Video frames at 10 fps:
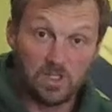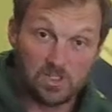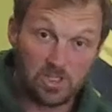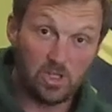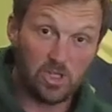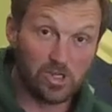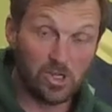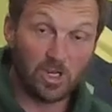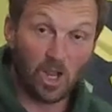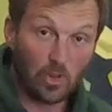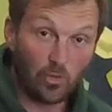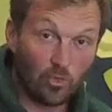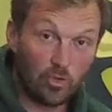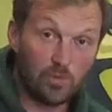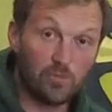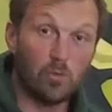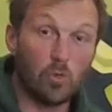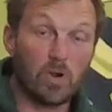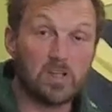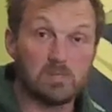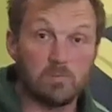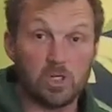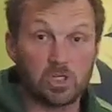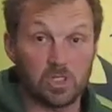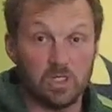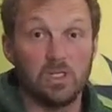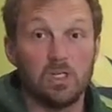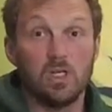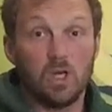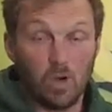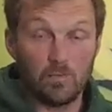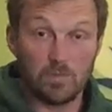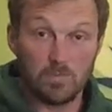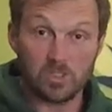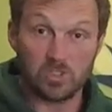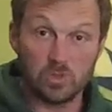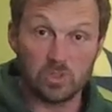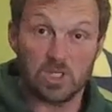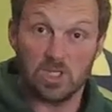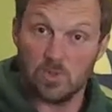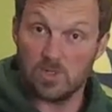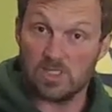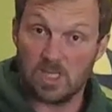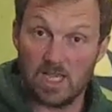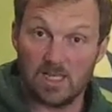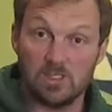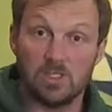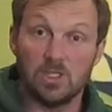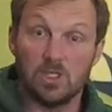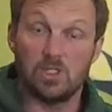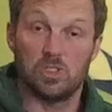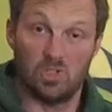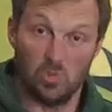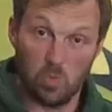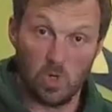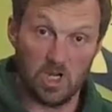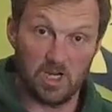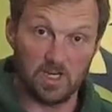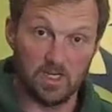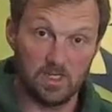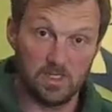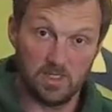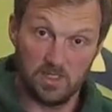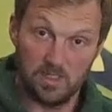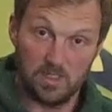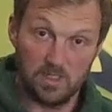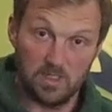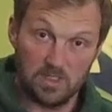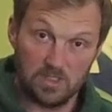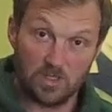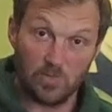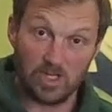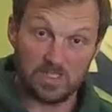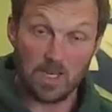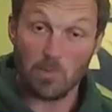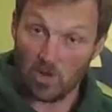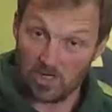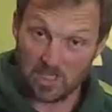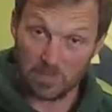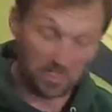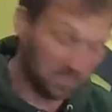so that you can go through the full range of motion of the muscles you intend to work. So when I see press ups and